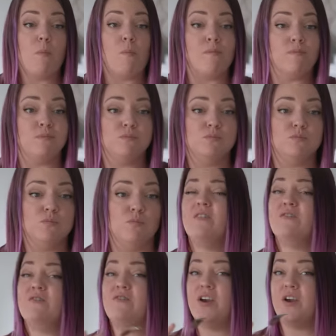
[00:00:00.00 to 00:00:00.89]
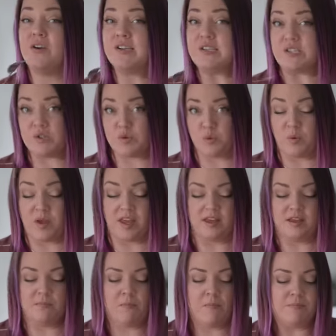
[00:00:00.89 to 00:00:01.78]
Mm. Very
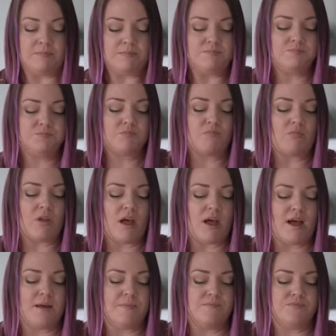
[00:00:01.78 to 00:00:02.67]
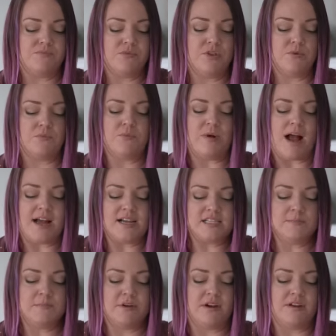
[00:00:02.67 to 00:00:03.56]
sweet. Um, the
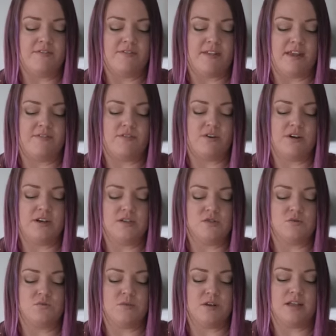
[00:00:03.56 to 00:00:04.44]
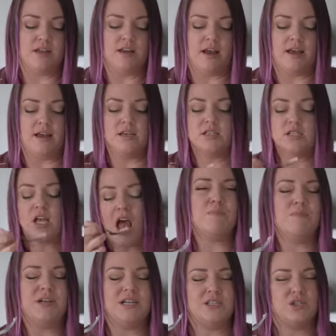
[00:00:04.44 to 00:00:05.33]
raspberry flavor is really nice,
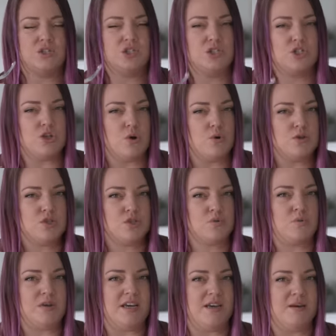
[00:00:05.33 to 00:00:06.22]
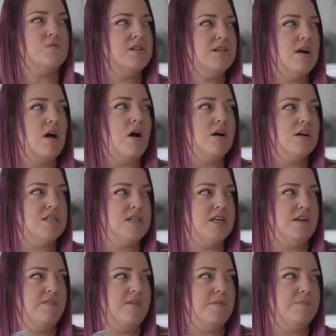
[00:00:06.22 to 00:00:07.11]
but it's so sweet. Really hard
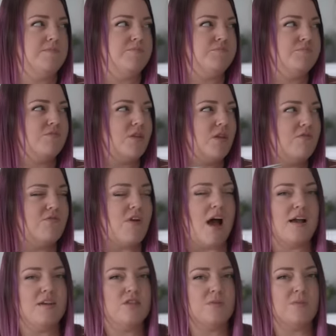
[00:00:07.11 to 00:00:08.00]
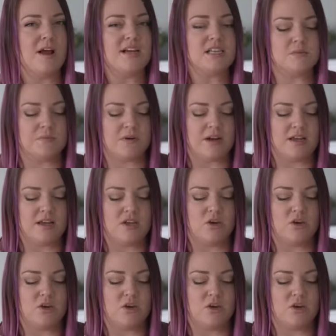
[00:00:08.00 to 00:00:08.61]
to even find the raspberry.